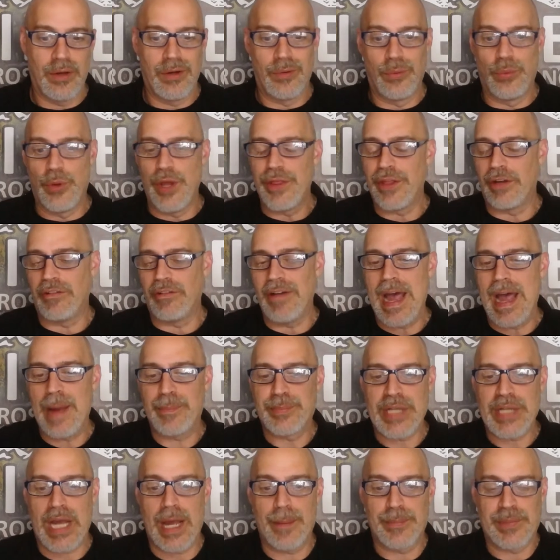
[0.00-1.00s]
with a
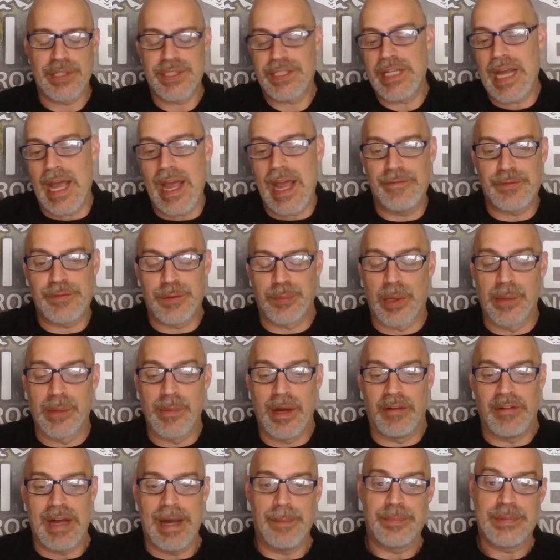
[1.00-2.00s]
laptop. Because, see, I have to bring
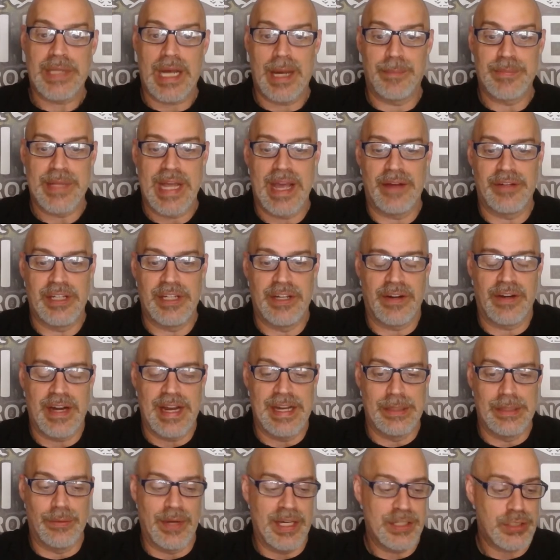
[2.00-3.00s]
my laptop down here
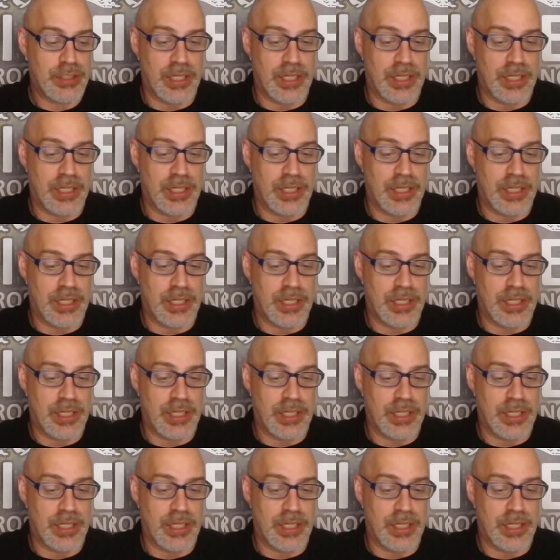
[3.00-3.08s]
anyway,